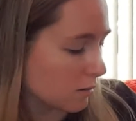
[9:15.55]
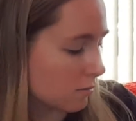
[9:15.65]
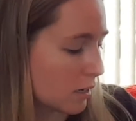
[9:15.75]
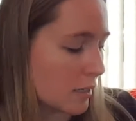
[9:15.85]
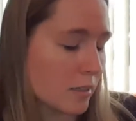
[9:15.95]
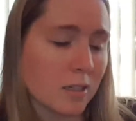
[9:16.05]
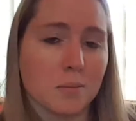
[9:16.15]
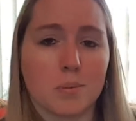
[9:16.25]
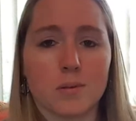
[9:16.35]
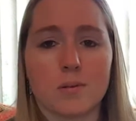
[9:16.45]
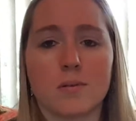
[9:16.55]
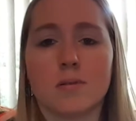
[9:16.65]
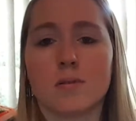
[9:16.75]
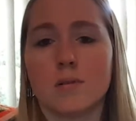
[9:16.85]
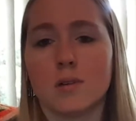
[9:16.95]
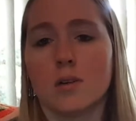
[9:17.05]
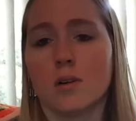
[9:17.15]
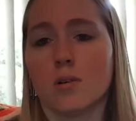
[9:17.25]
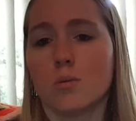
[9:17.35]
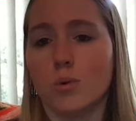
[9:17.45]
line up
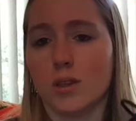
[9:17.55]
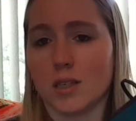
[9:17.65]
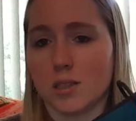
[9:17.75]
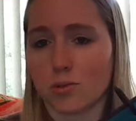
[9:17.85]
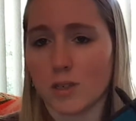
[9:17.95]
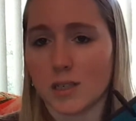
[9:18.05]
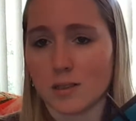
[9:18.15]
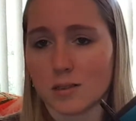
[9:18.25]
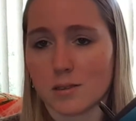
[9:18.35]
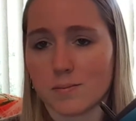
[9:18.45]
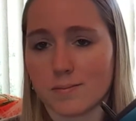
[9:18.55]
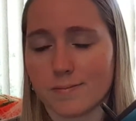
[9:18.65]
with these rings.